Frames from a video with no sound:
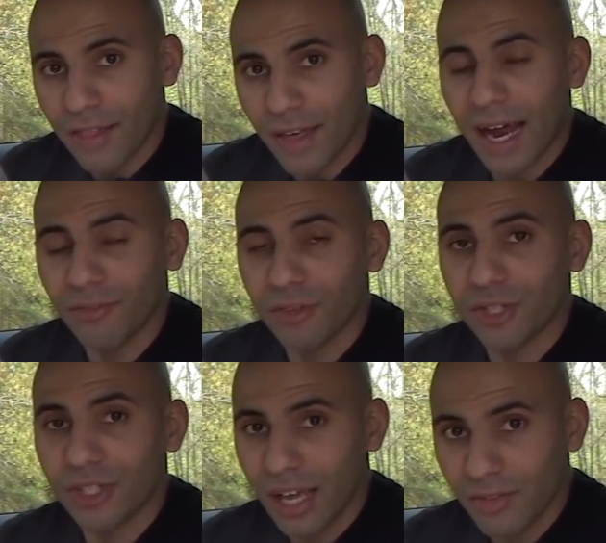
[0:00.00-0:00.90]
that
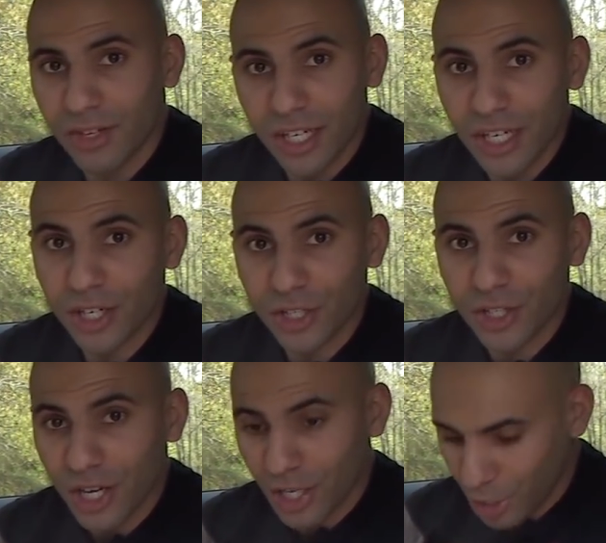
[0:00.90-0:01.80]
after 7 years
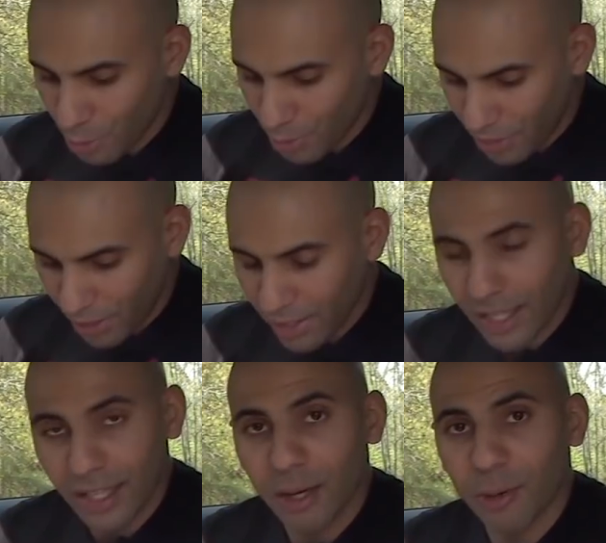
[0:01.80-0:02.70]
you would think
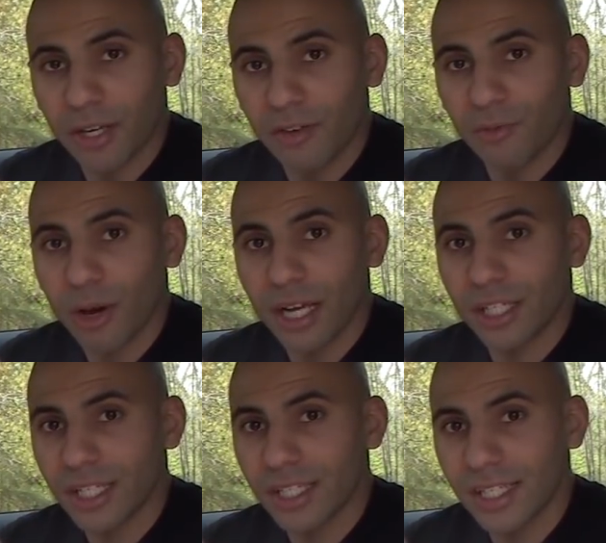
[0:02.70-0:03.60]
that they would give way
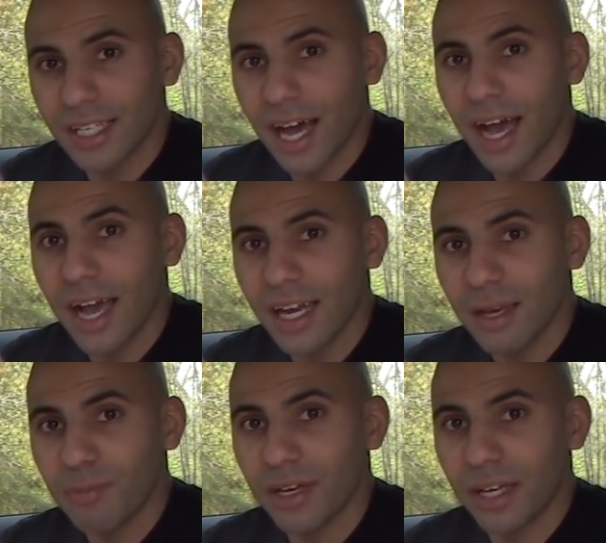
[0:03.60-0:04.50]
just a
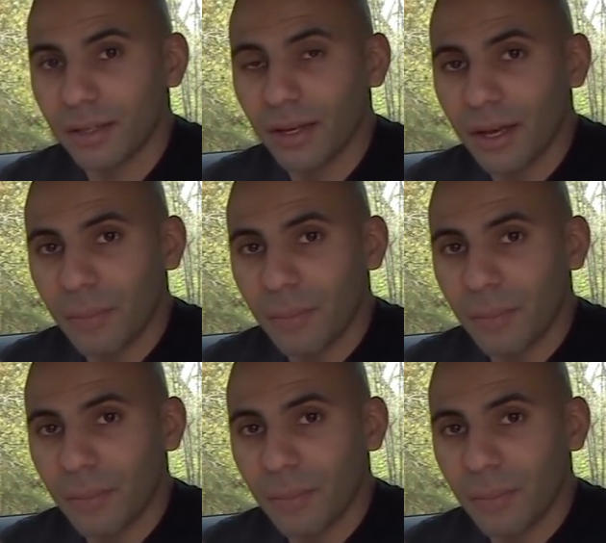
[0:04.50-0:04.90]
tiny bit,